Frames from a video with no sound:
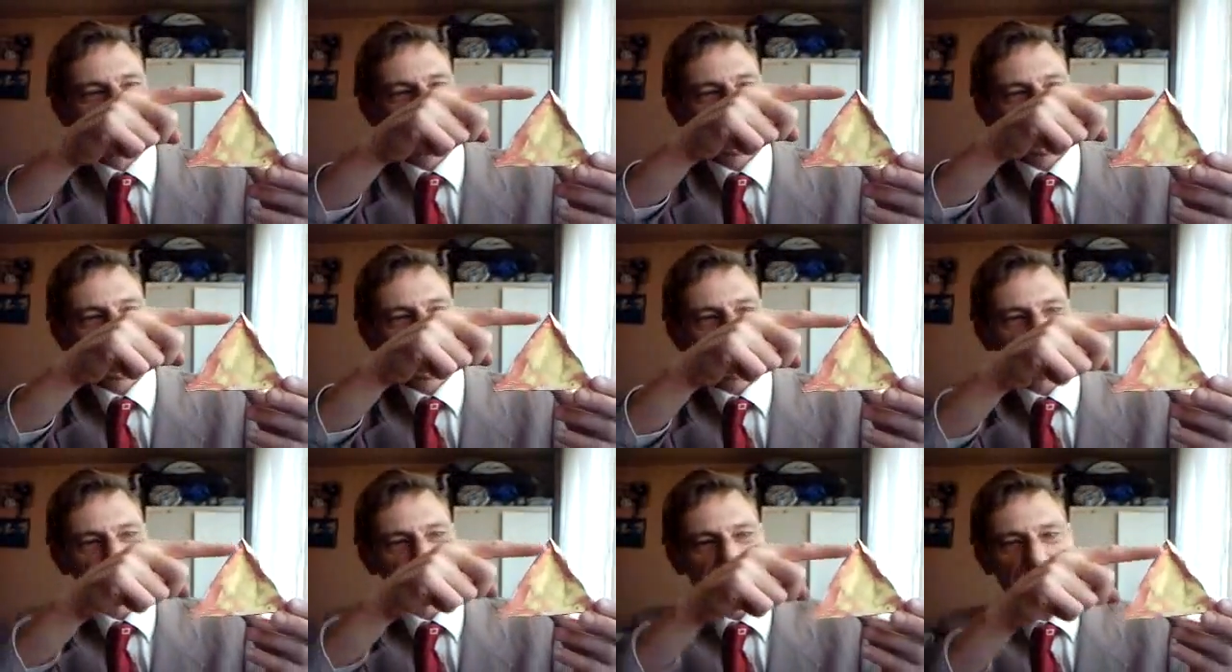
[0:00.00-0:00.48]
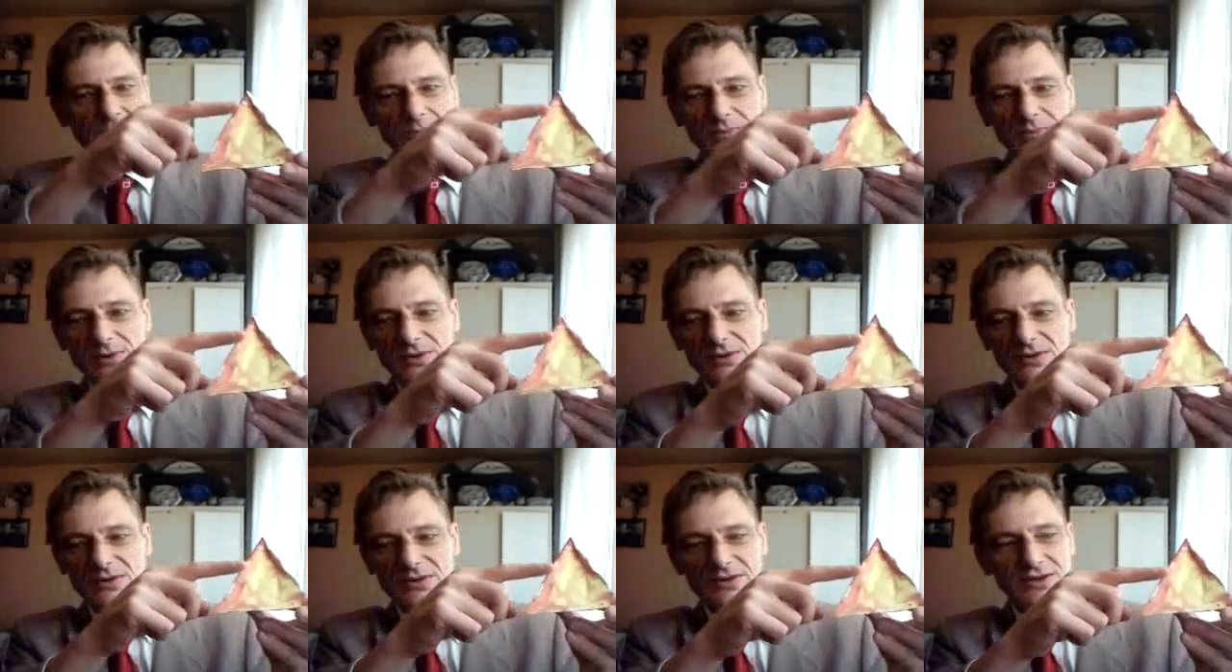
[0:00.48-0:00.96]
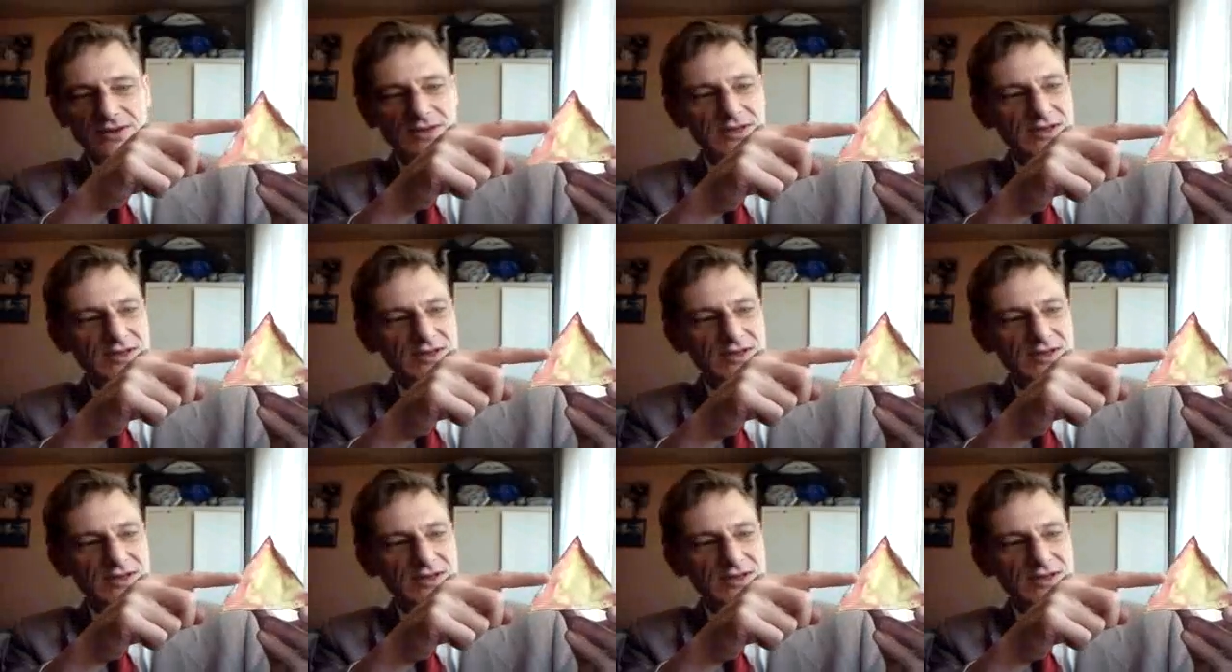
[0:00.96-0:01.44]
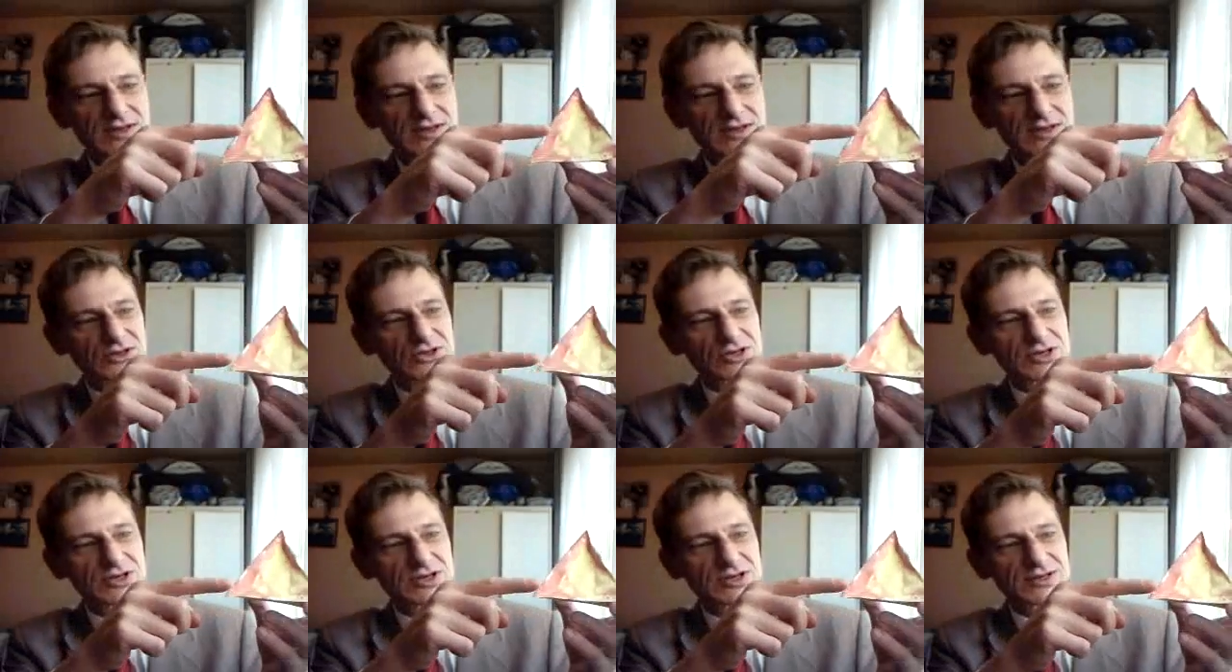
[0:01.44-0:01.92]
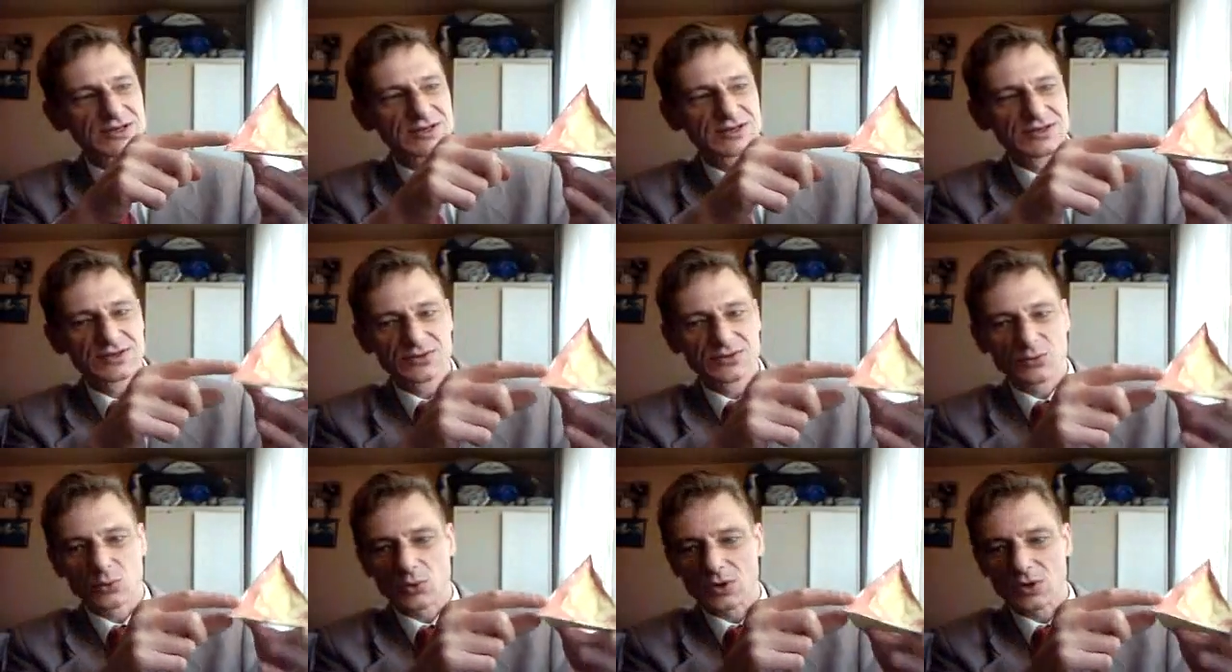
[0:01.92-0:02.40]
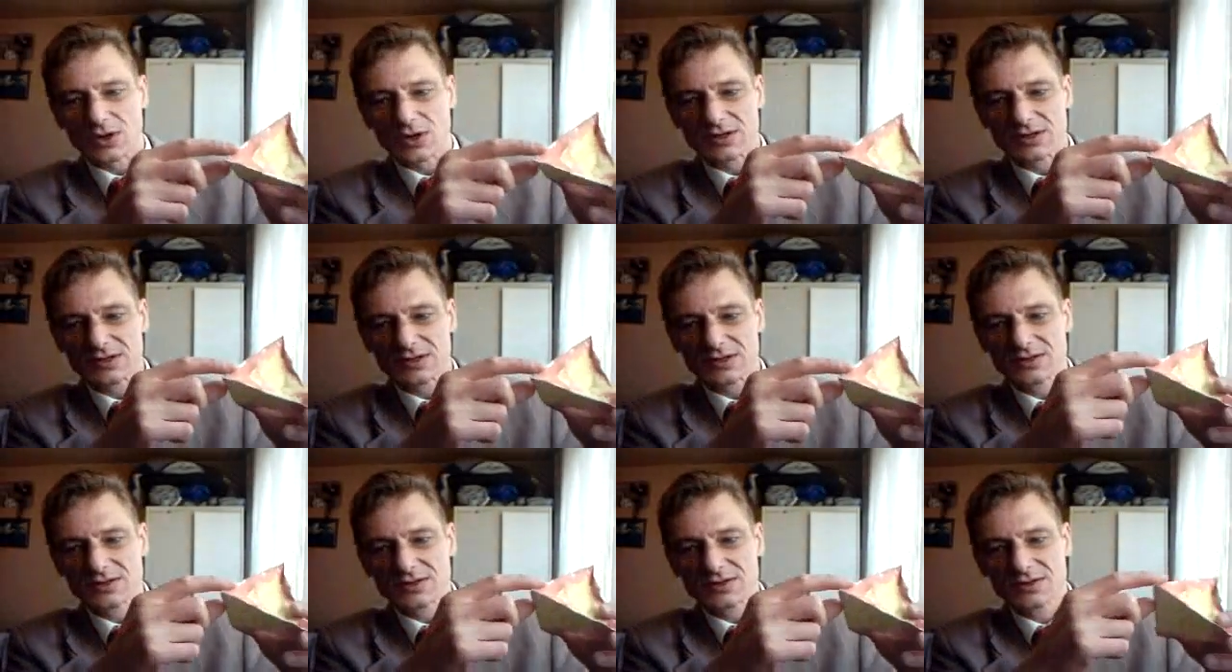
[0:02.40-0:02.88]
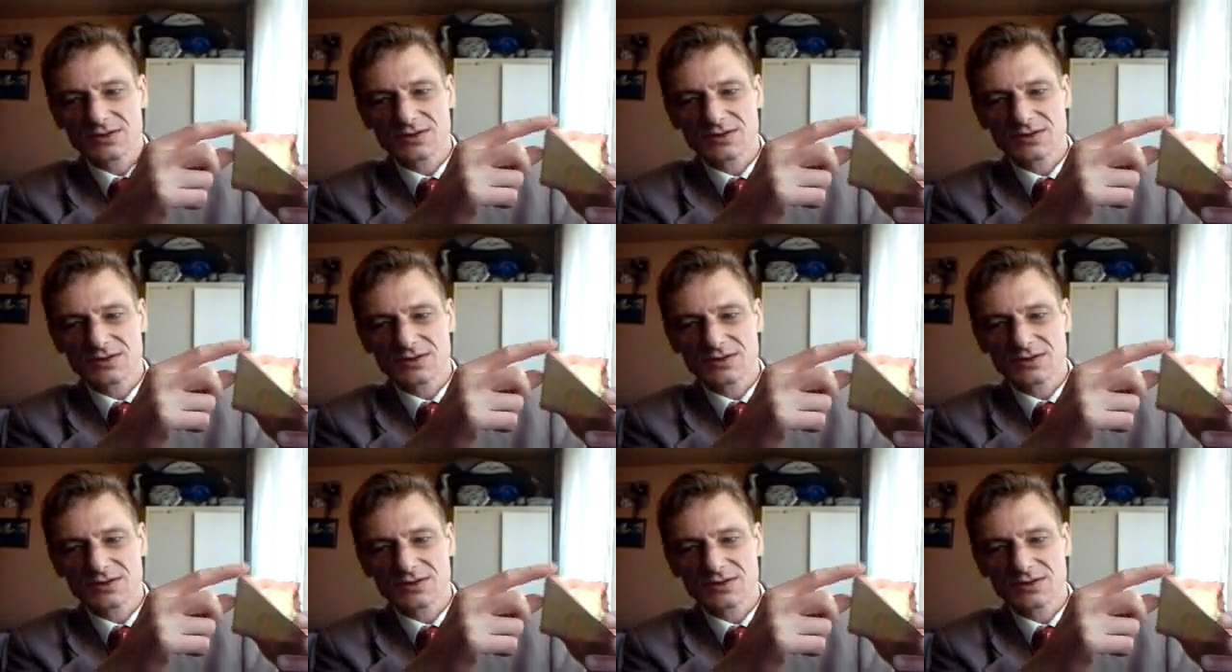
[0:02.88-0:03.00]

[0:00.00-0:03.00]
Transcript: for example these edges one